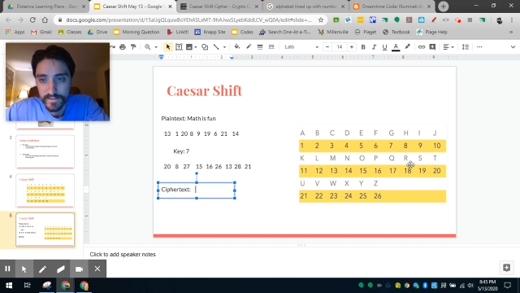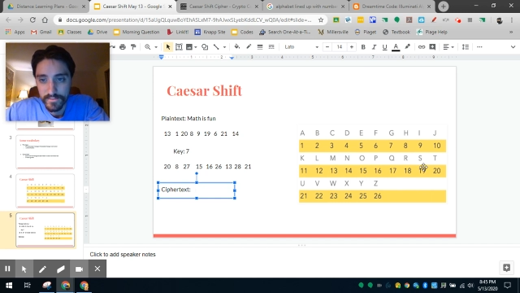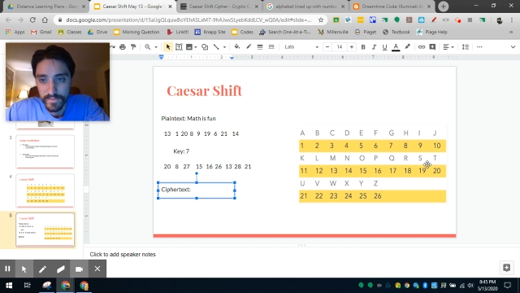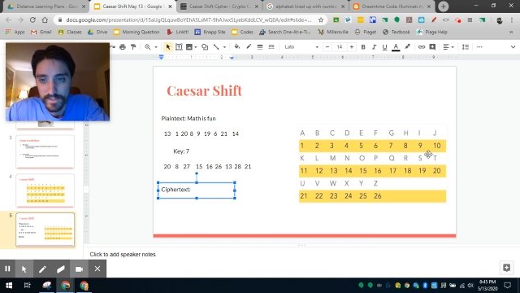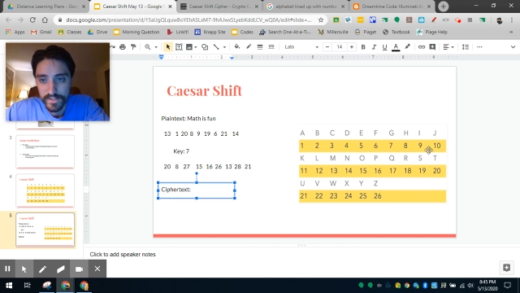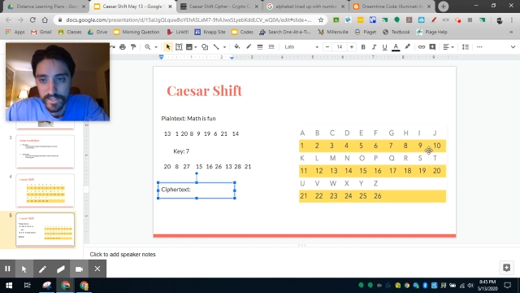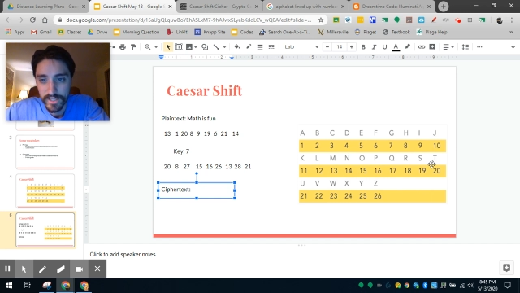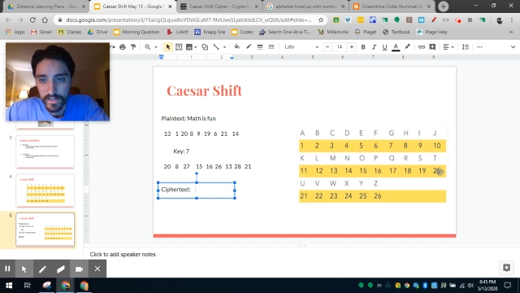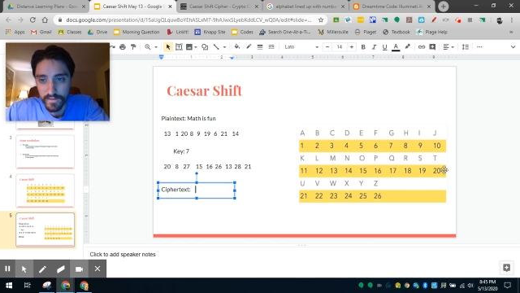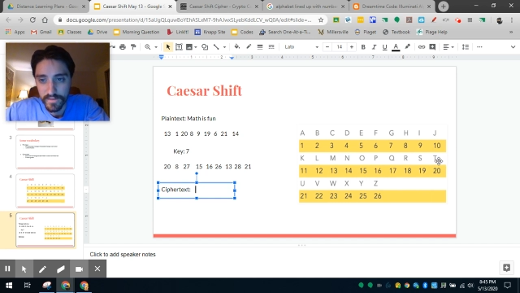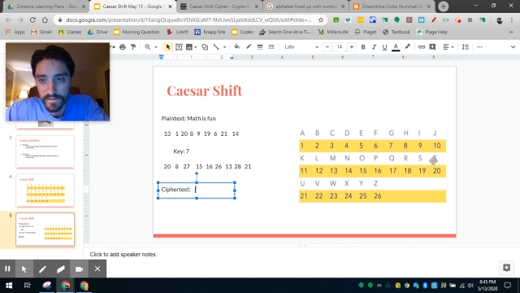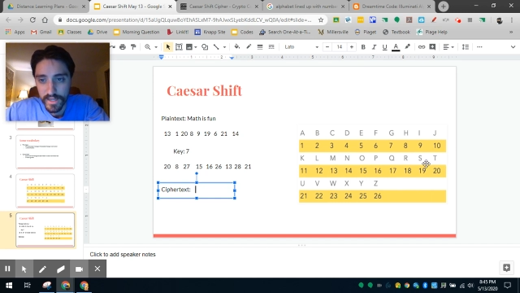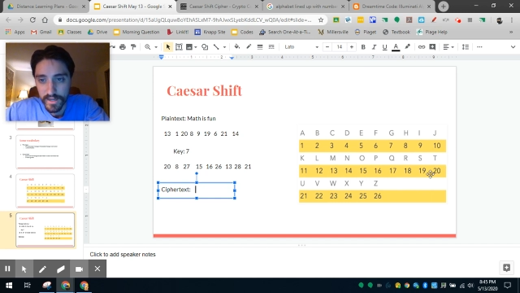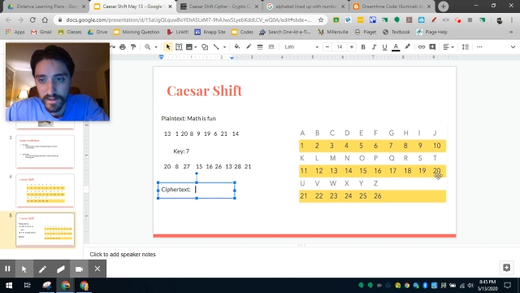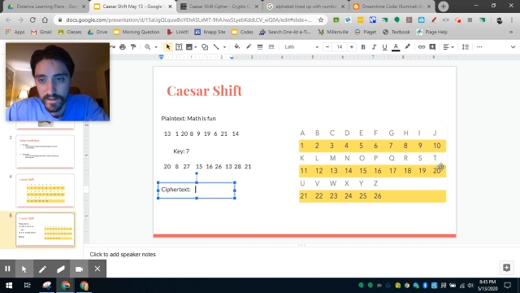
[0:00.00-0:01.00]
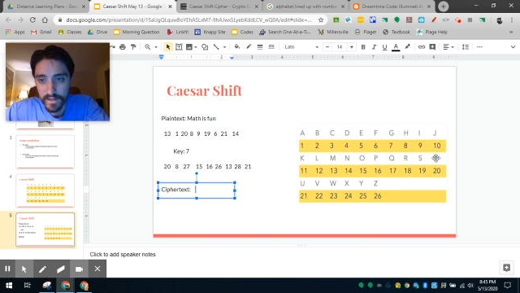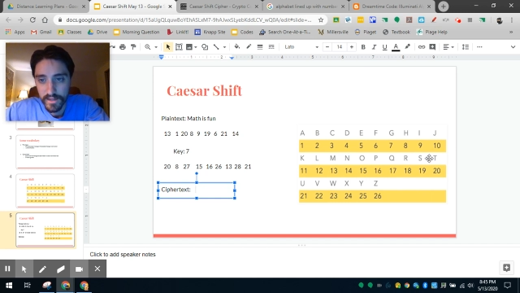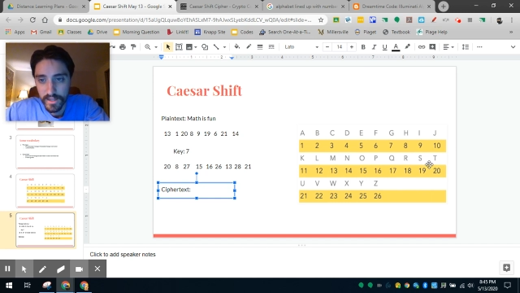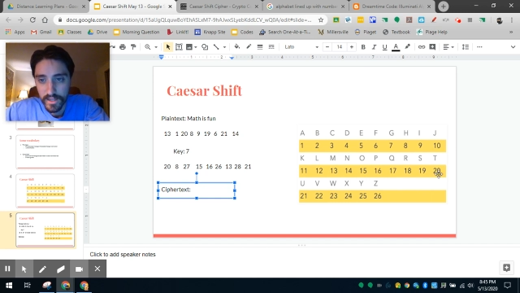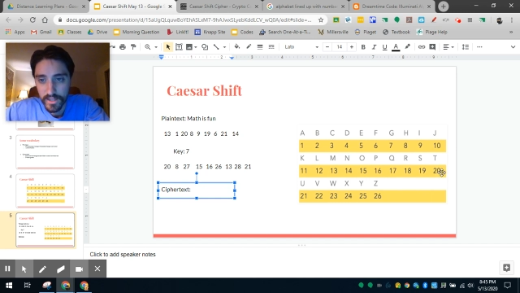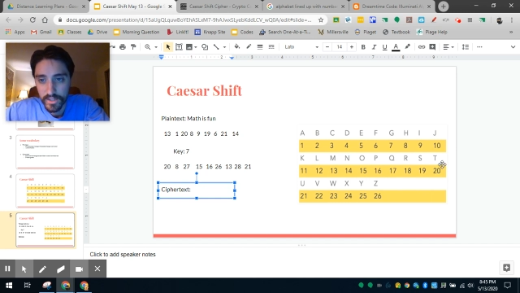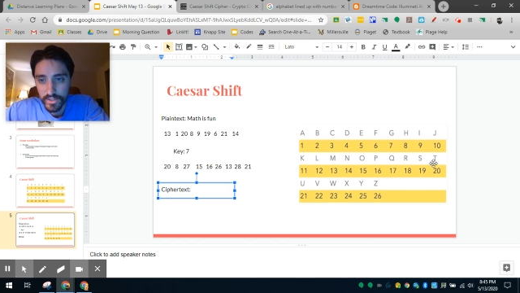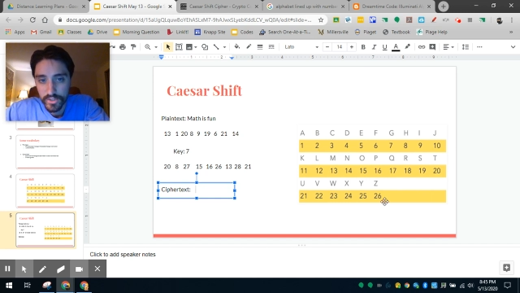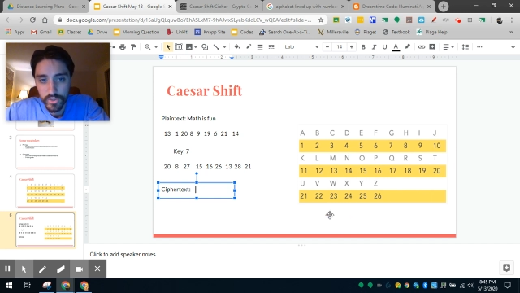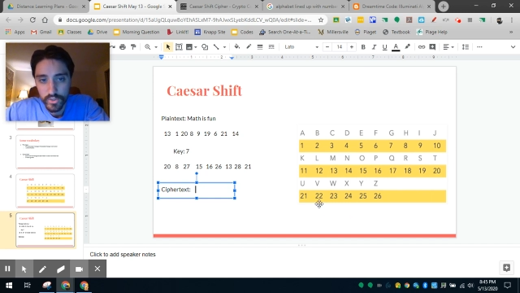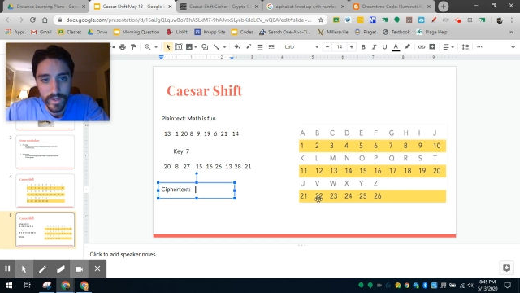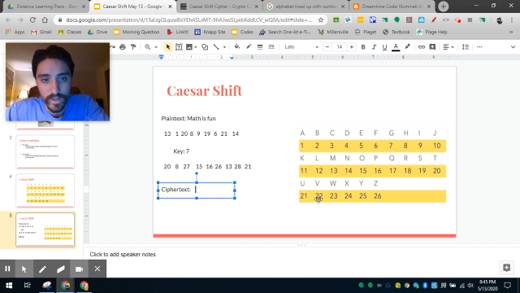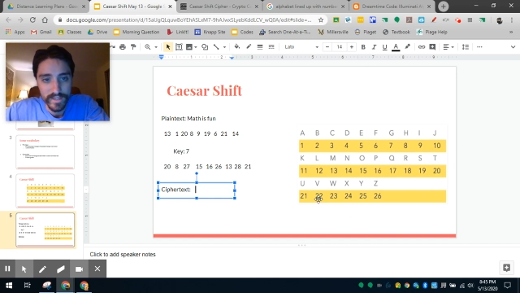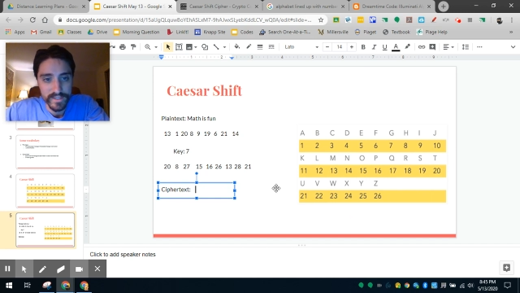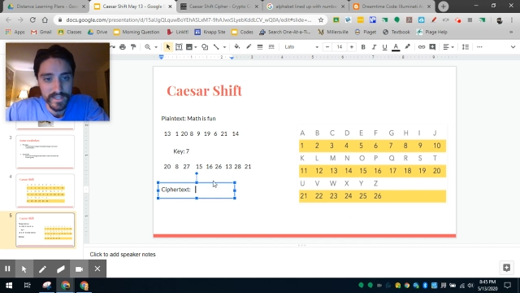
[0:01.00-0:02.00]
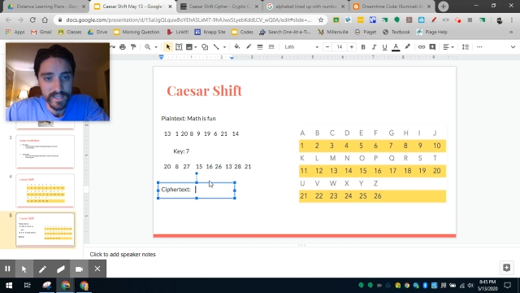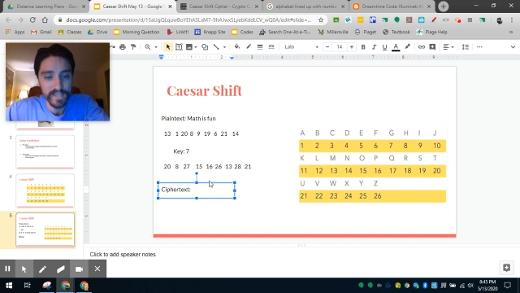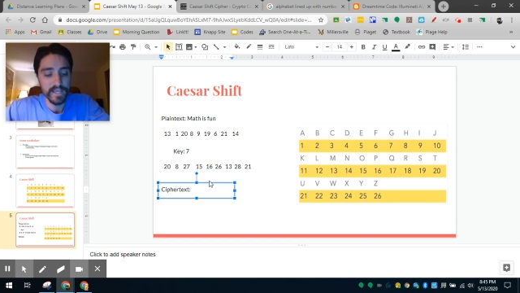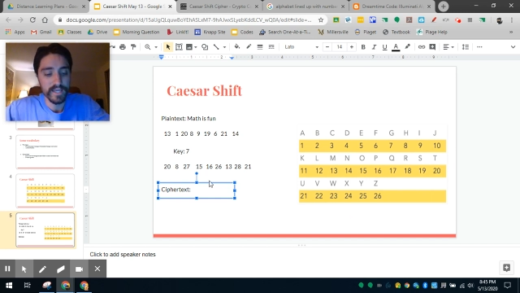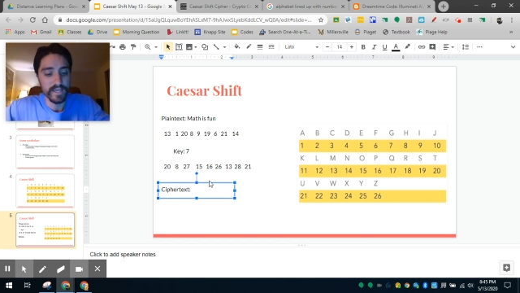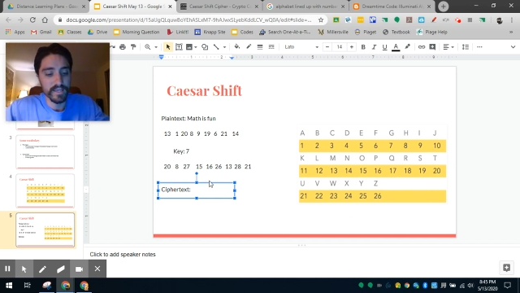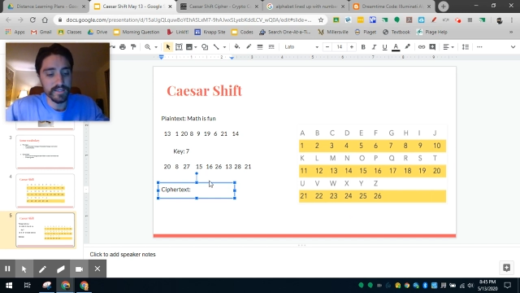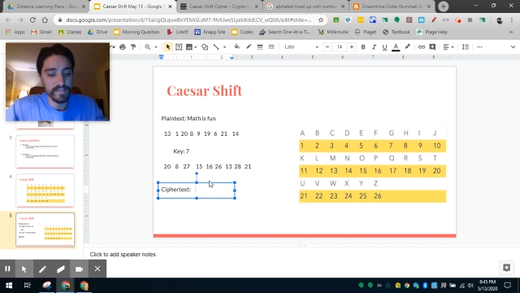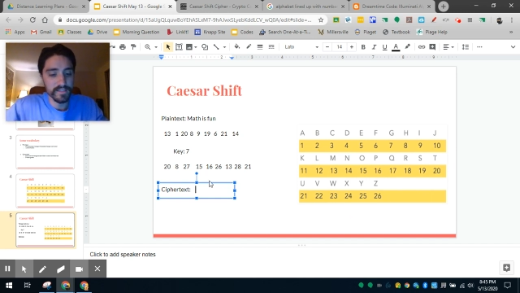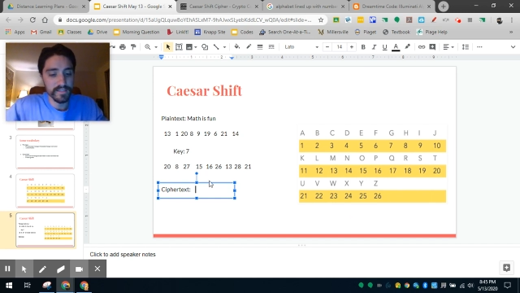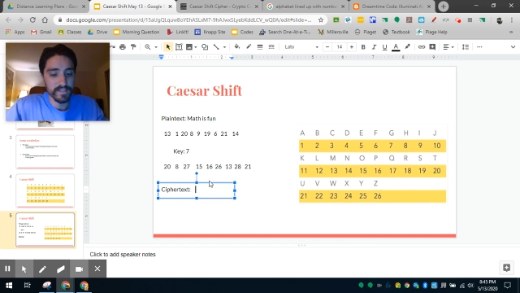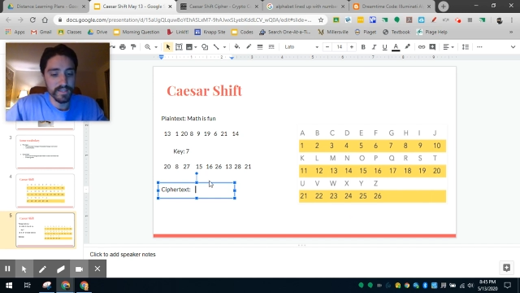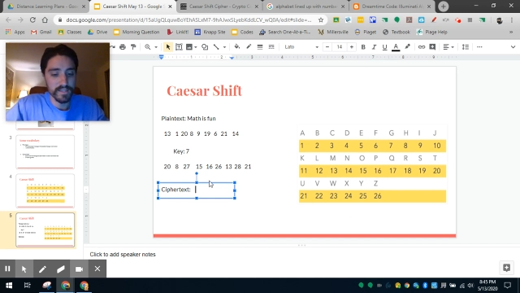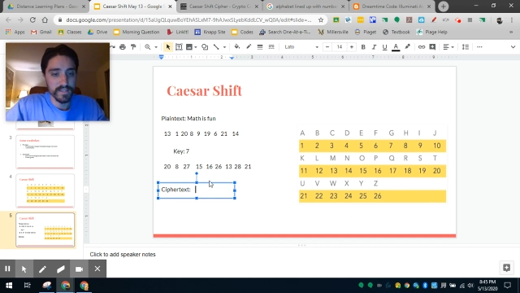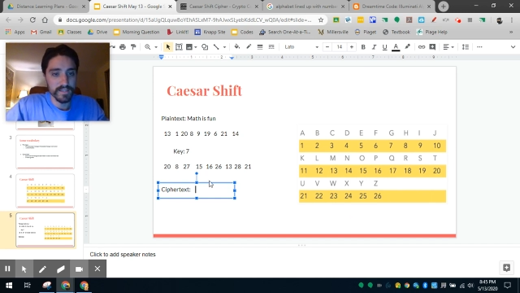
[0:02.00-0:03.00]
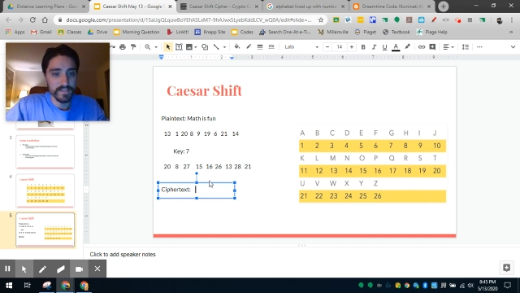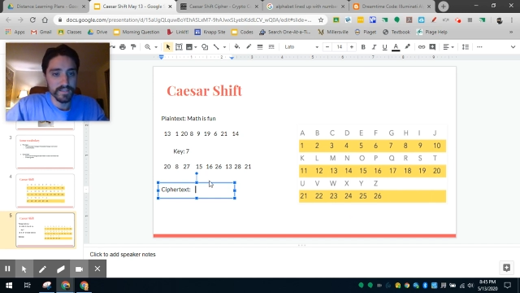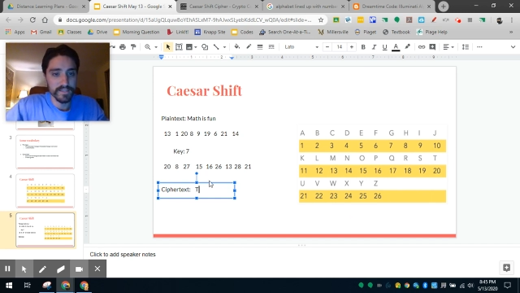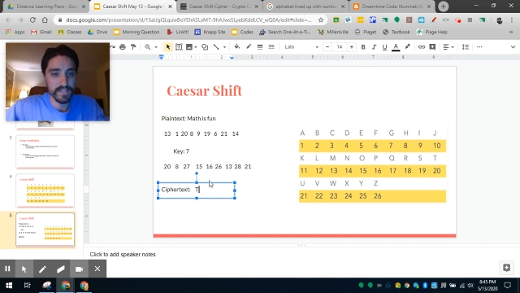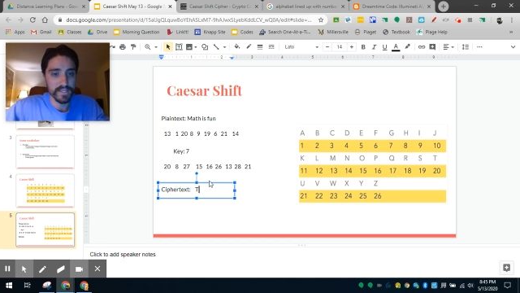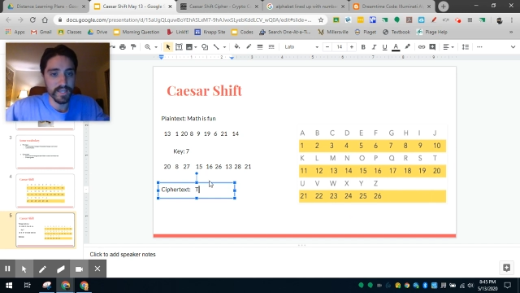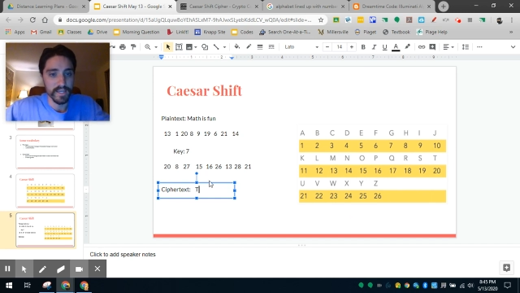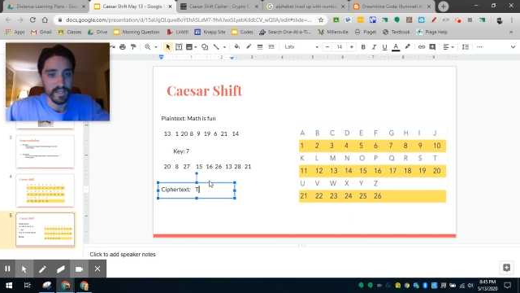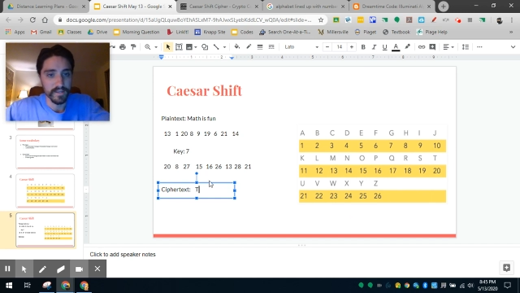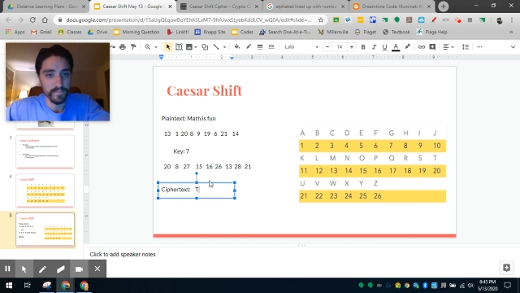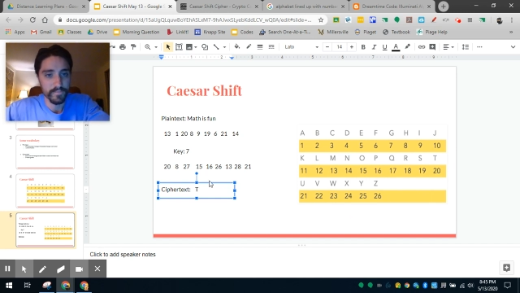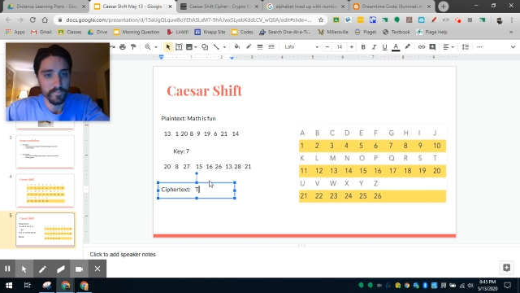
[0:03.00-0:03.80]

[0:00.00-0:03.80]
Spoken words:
we see it over here, 20 is T.